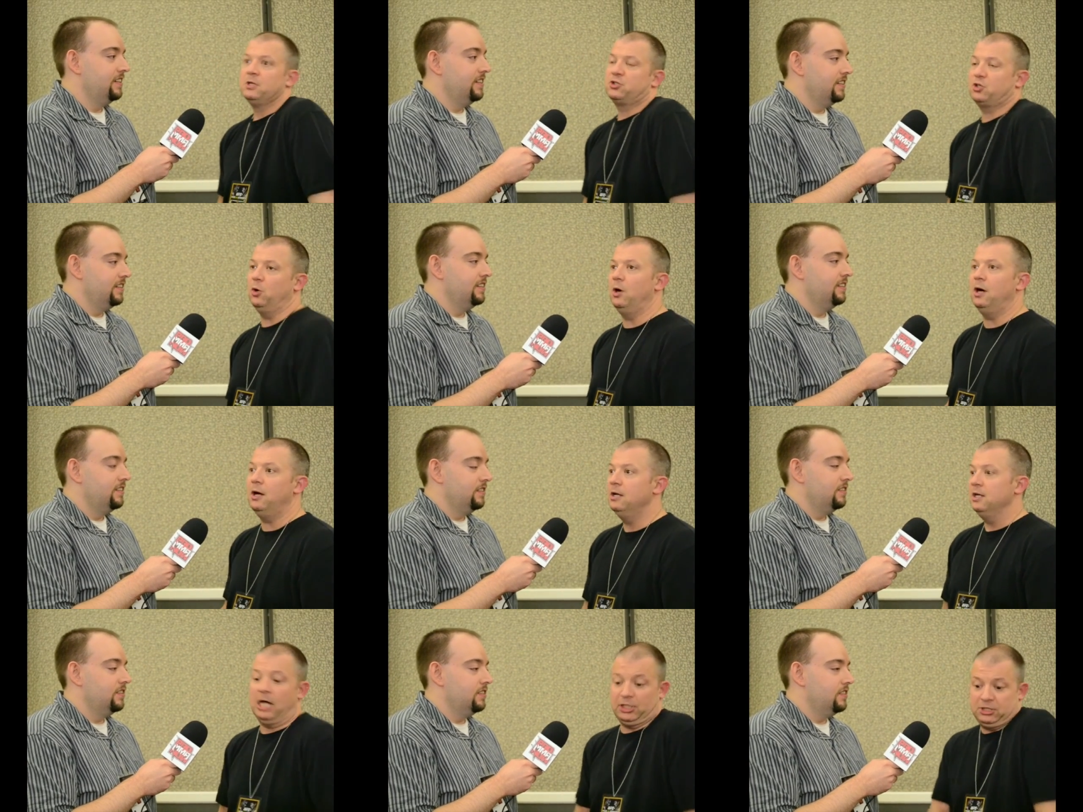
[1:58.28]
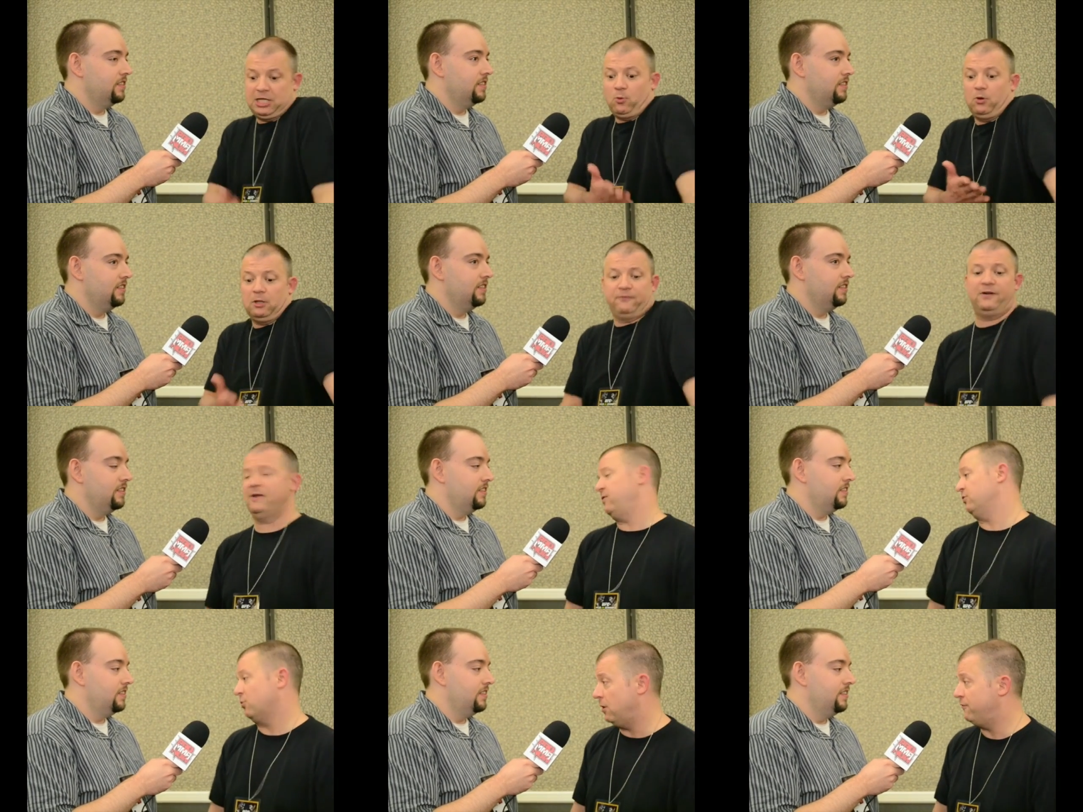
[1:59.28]
Speaker 1: so uh, I just take one of the
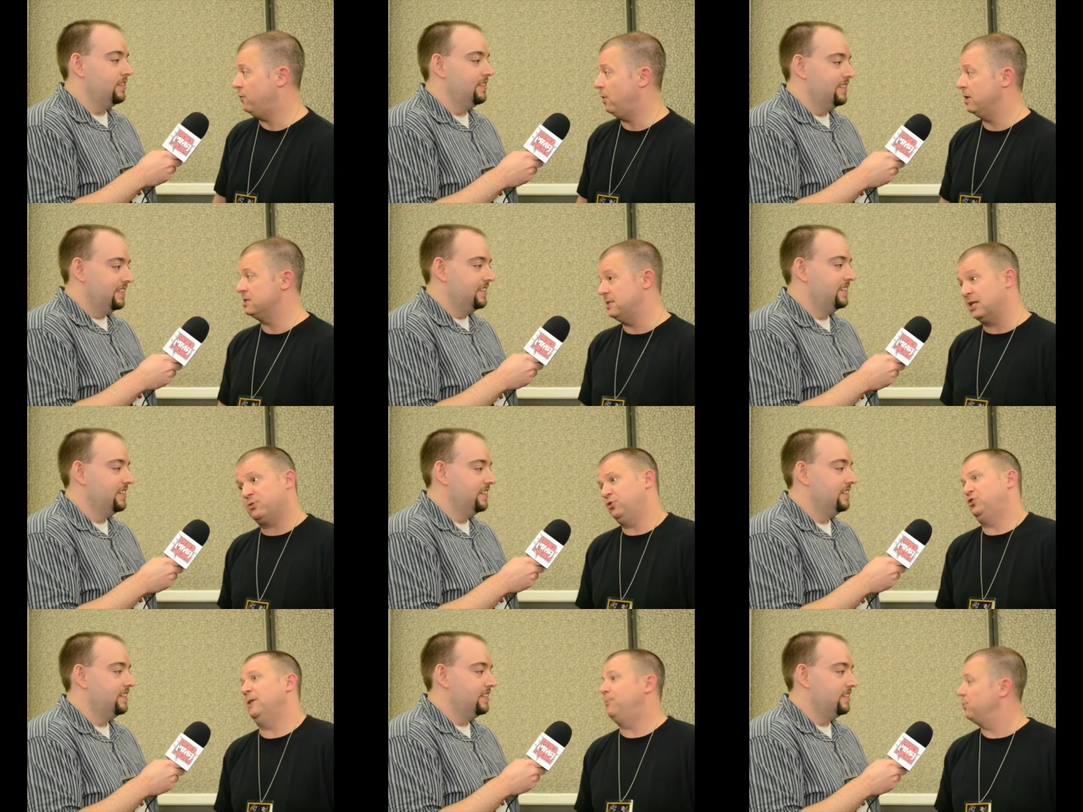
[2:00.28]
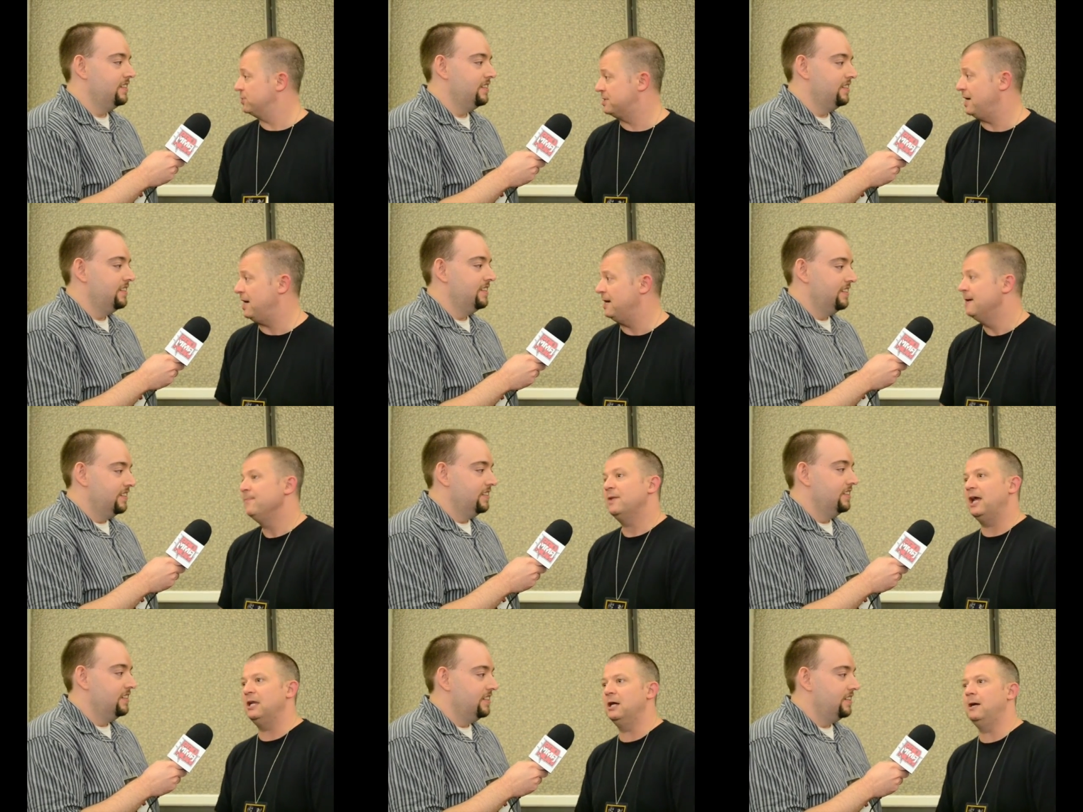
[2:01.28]
500 awful ones, and that's what Chip will say,
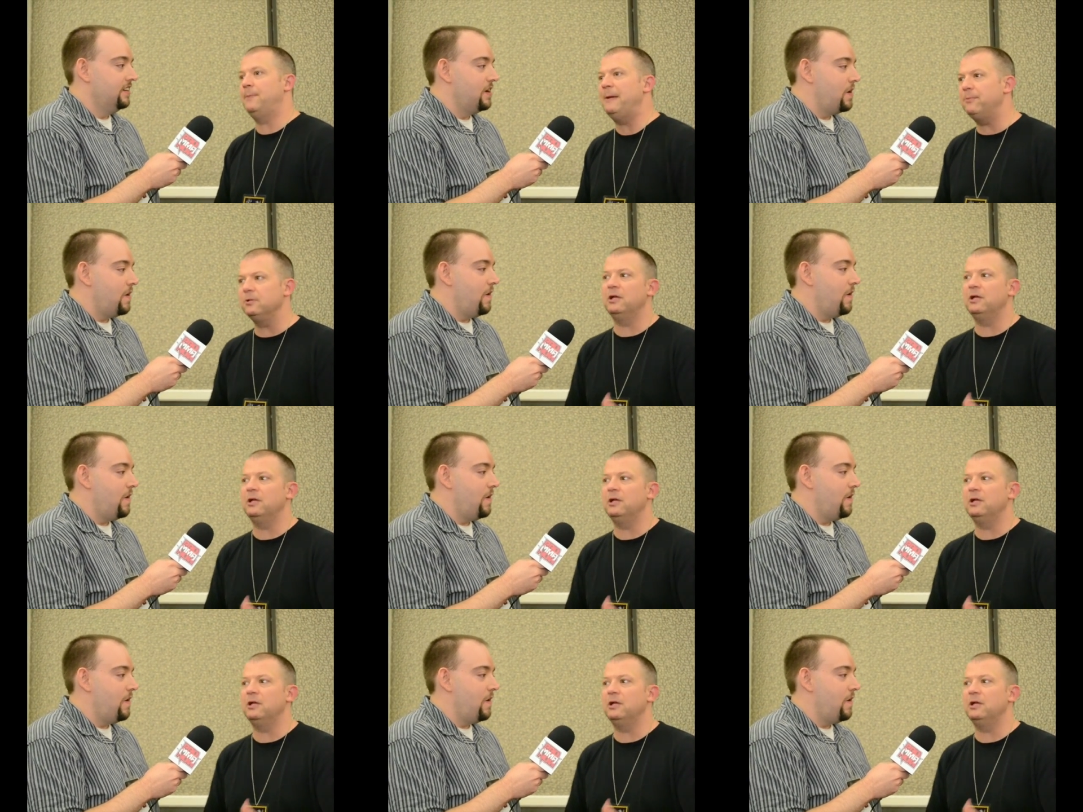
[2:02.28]
and uh, people